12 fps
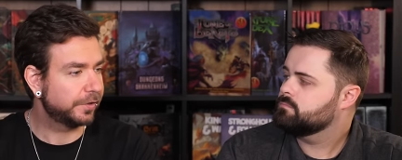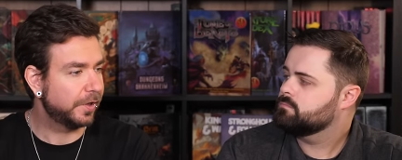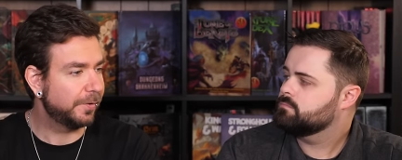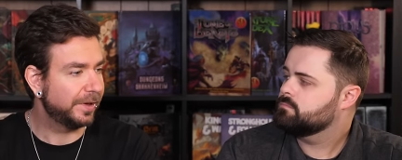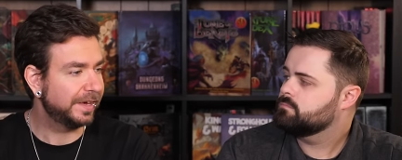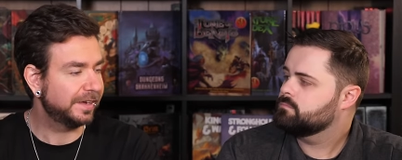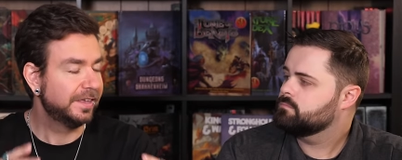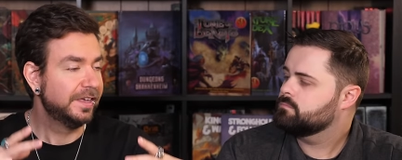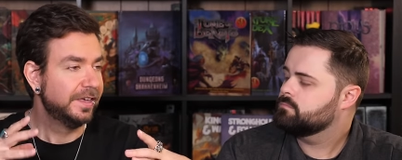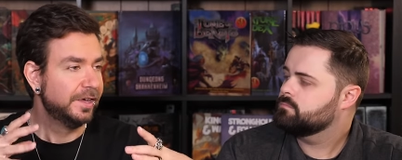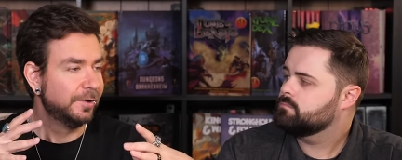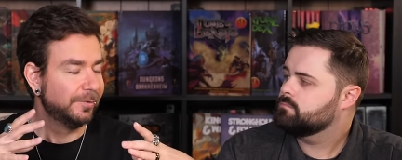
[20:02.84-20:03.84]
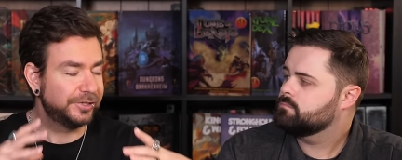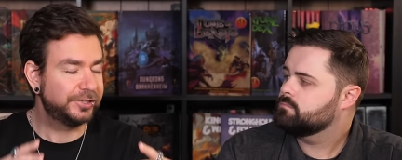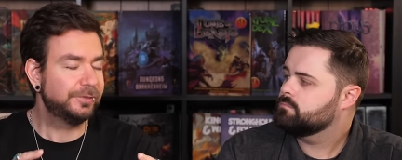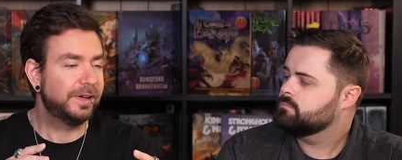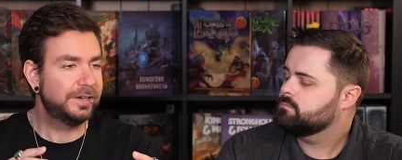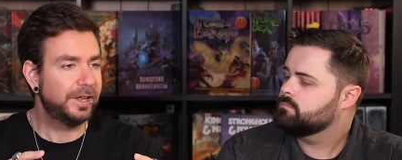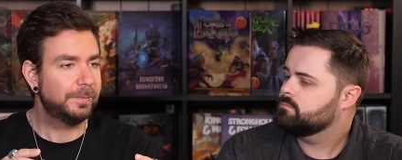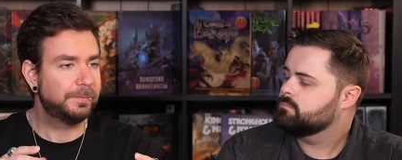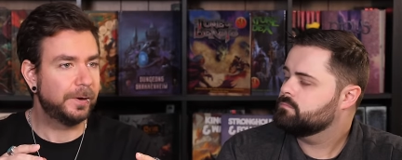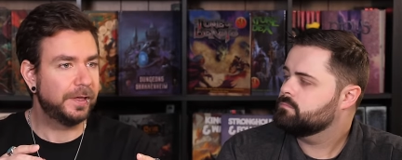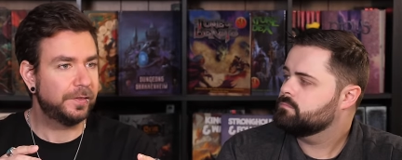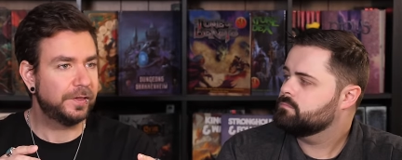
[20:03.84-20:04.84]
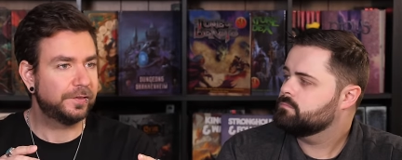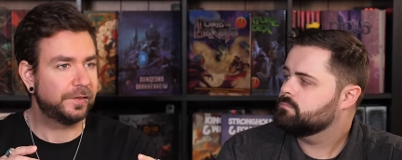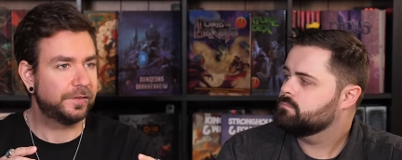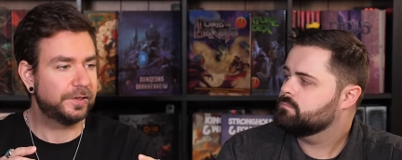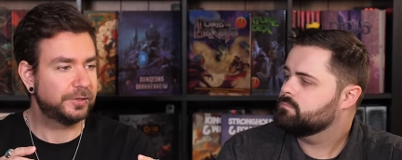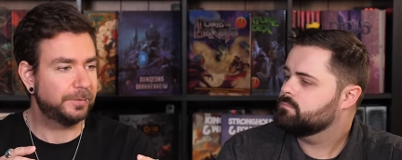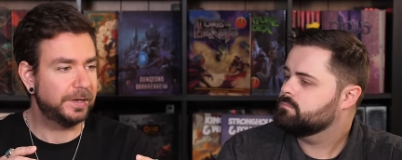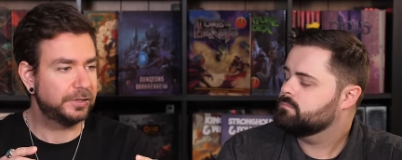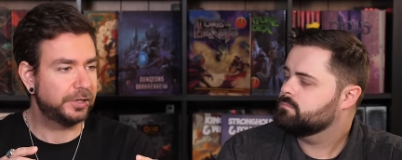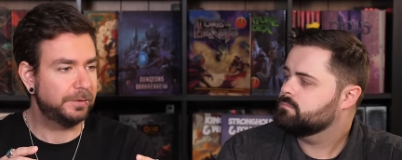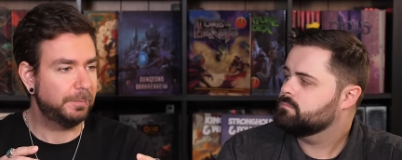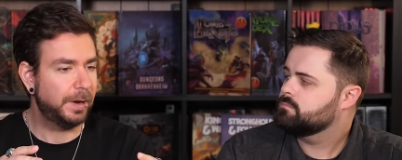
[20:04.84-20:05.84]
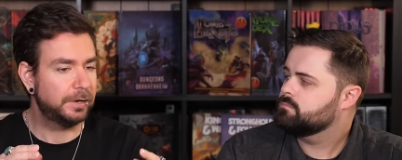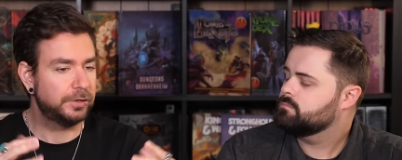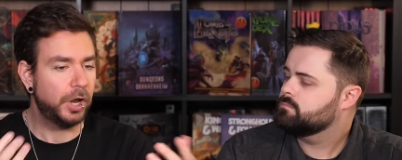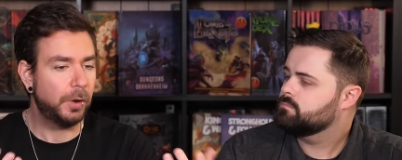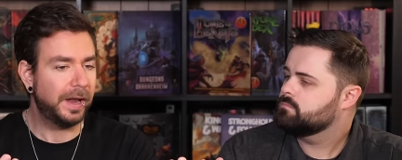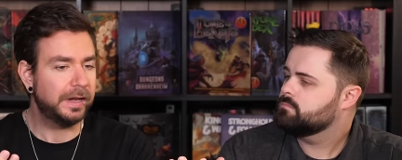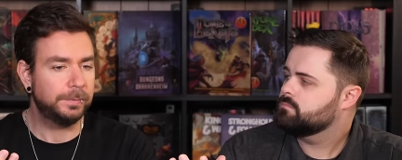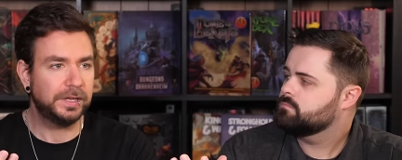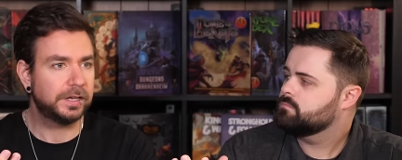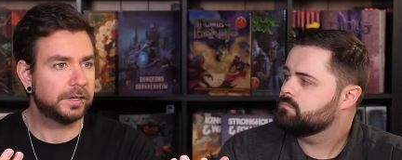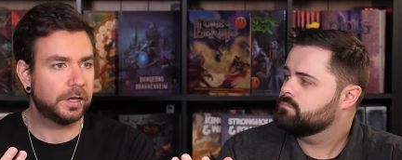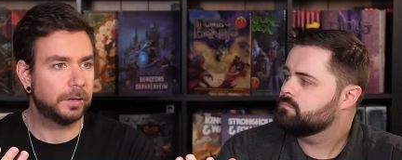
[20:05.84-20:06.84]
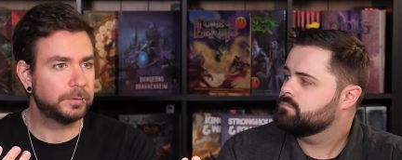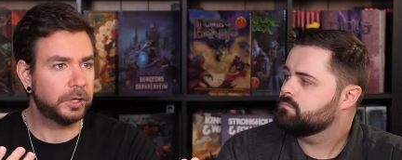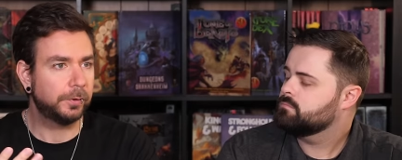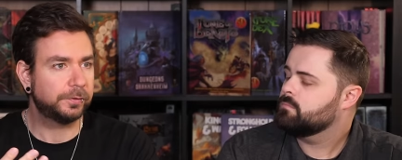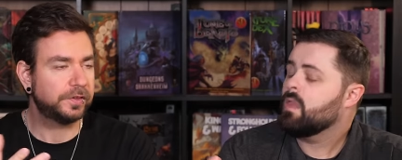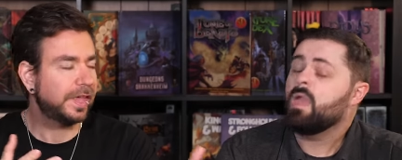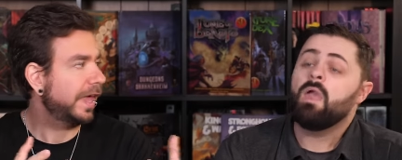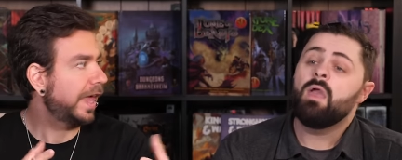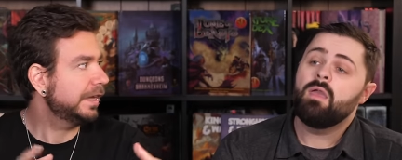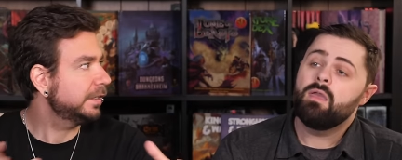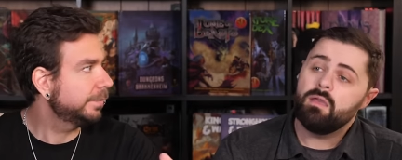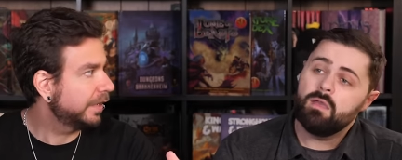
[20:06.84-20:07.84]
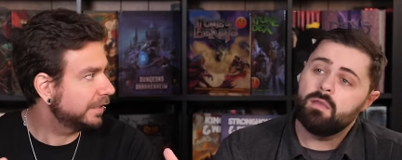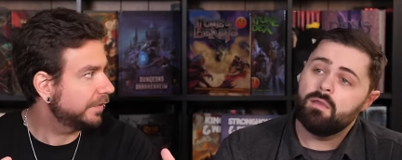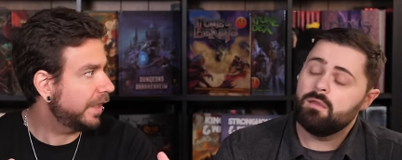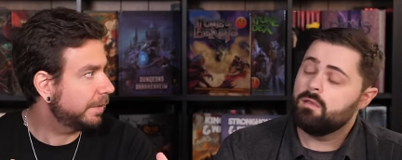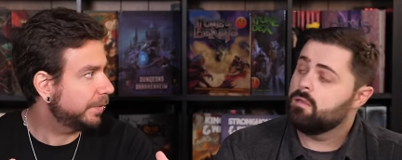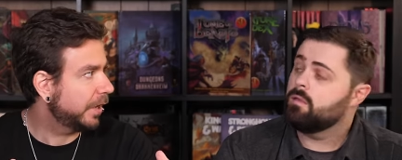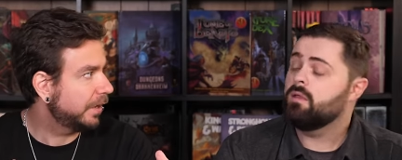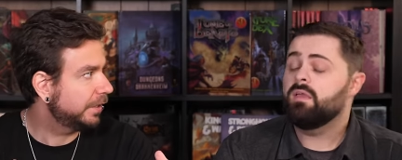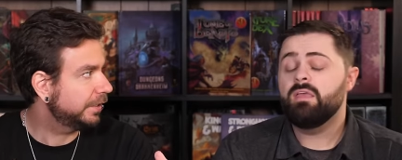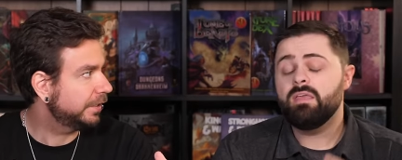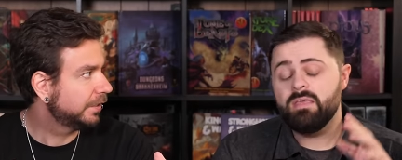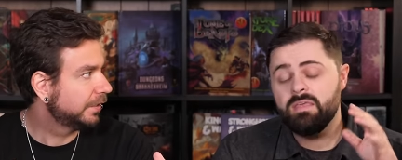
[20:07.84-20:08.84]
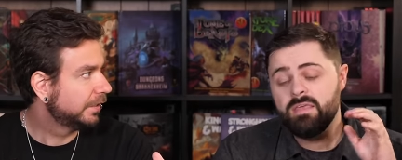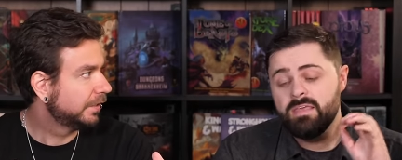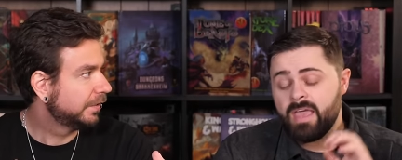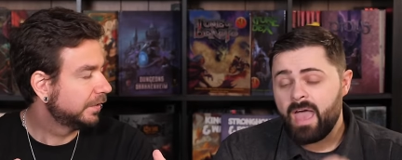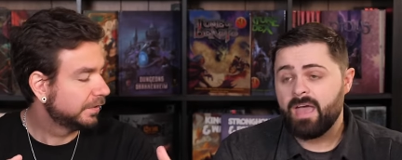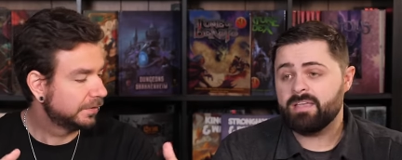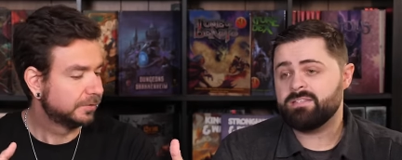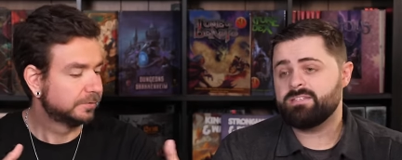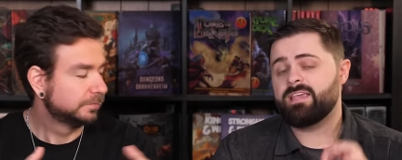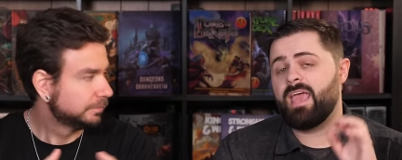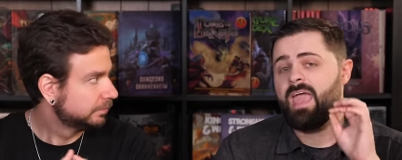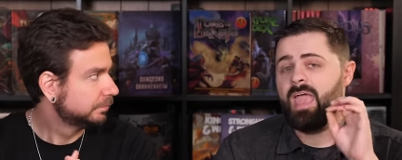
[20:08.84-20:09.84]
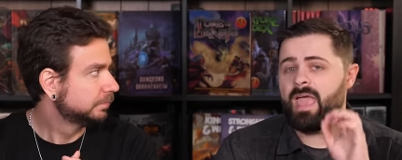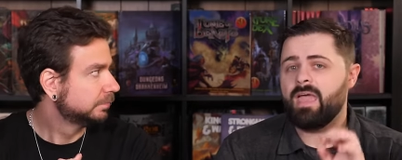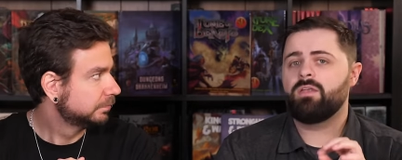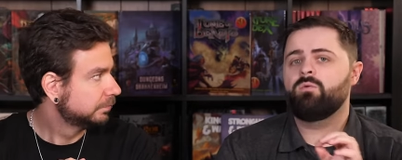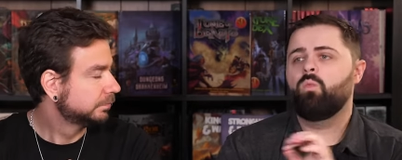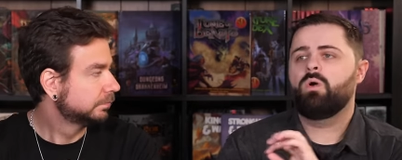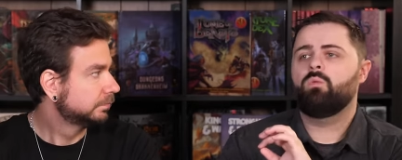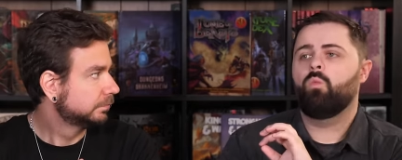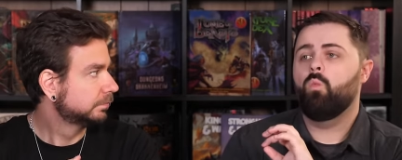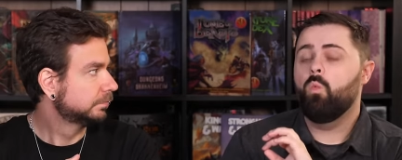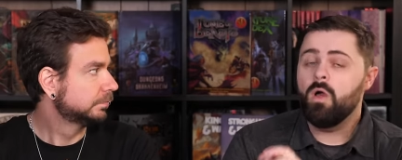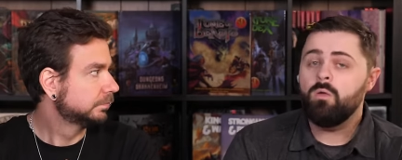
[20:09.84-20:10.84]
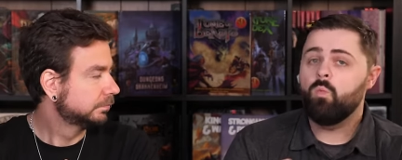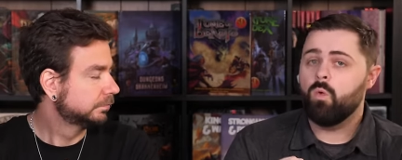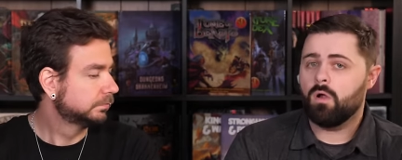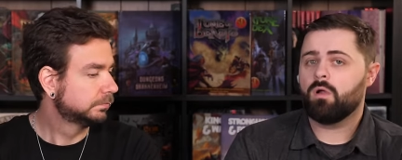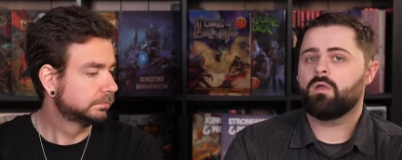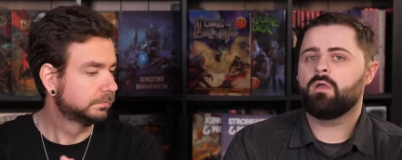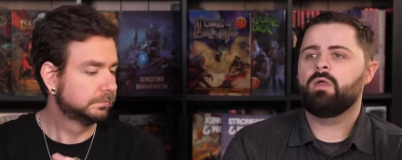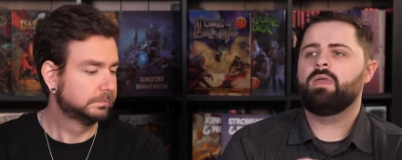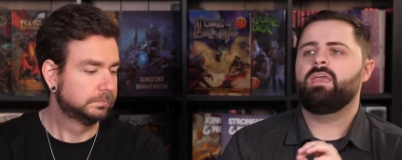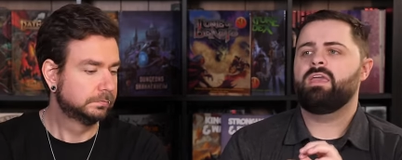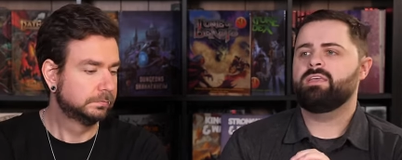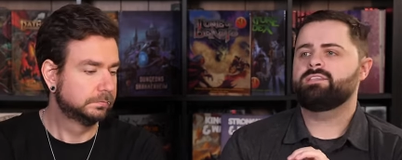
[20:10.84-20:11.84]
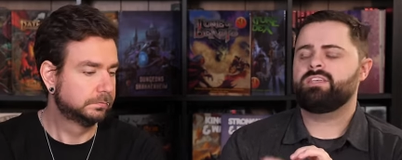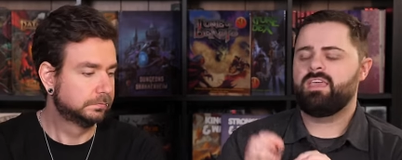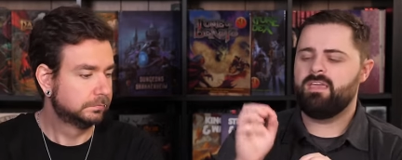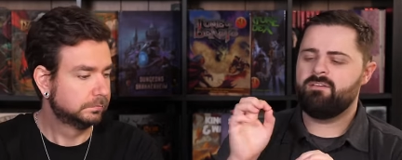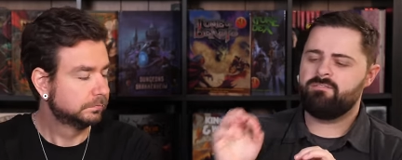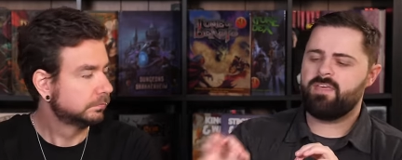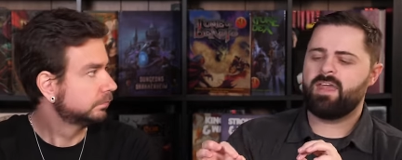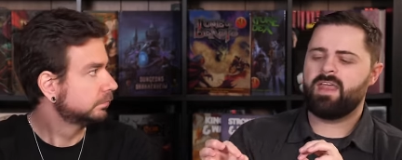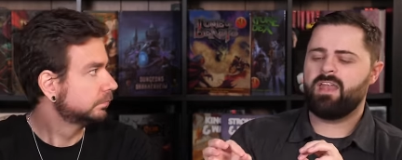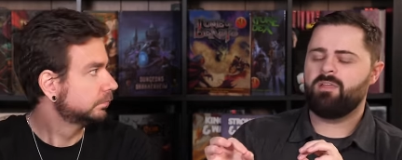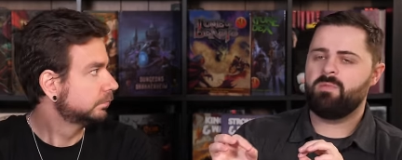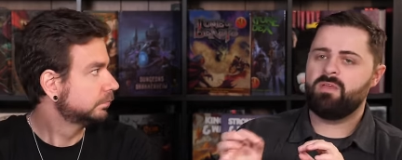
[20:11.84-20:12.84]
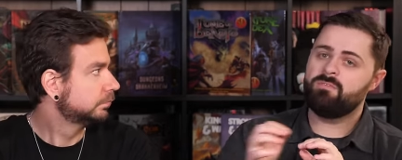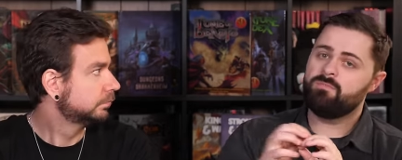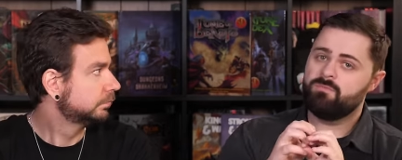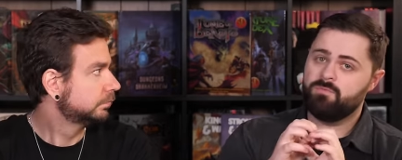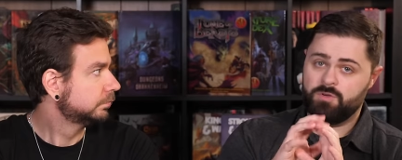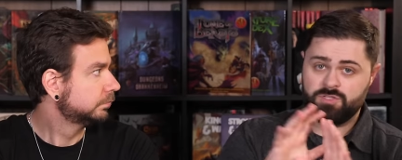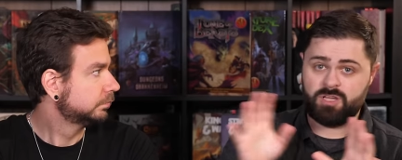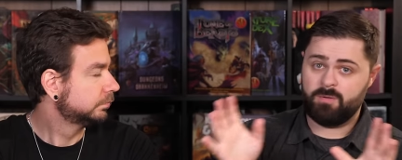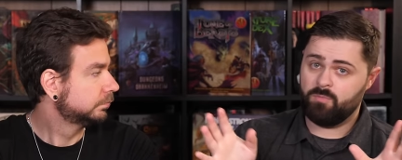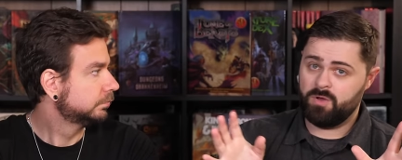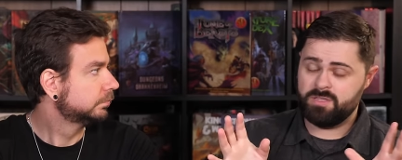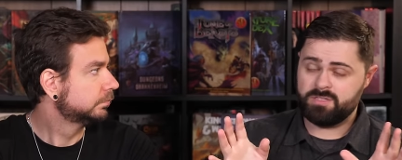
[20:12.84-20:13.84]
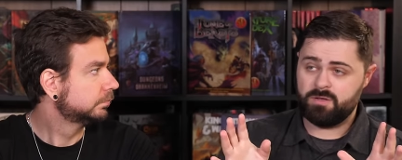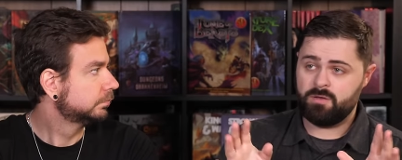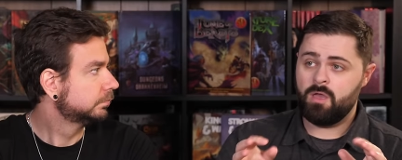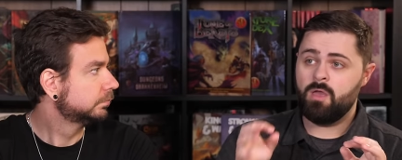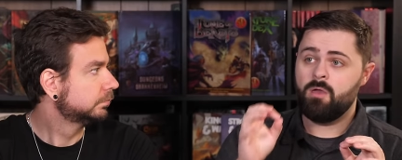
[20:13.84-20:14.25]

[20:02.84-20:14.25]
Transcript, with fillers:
Speaker 1: going, what you end up with is a situation where no enemy can come close to anybody in that party.
Speaker 2: Yes. And what would work is if that enemy, for some reason,